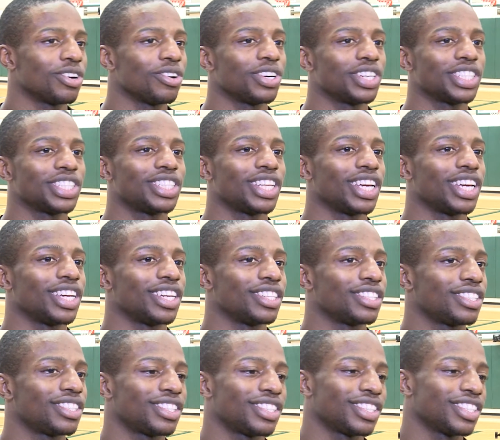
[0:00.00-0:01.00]
go in the
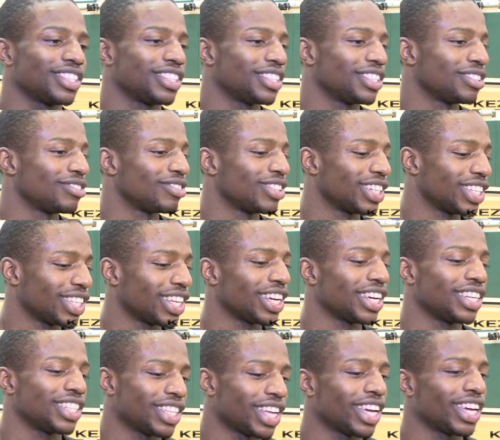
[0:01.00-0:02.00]
stands. But
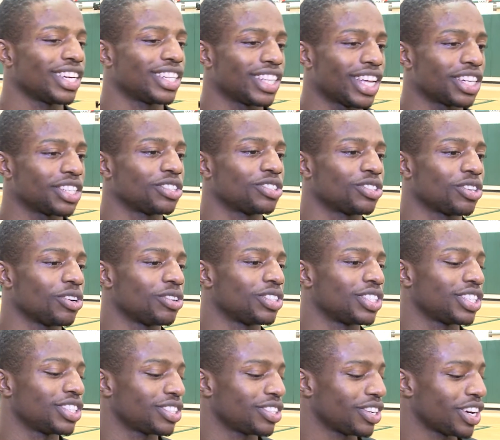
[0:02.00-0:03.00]
they controlled
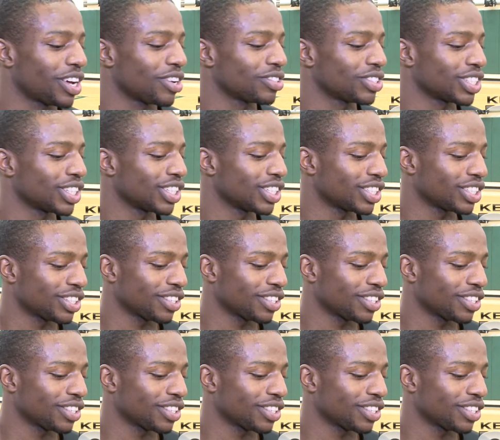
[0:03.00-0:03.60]
it, so that was good.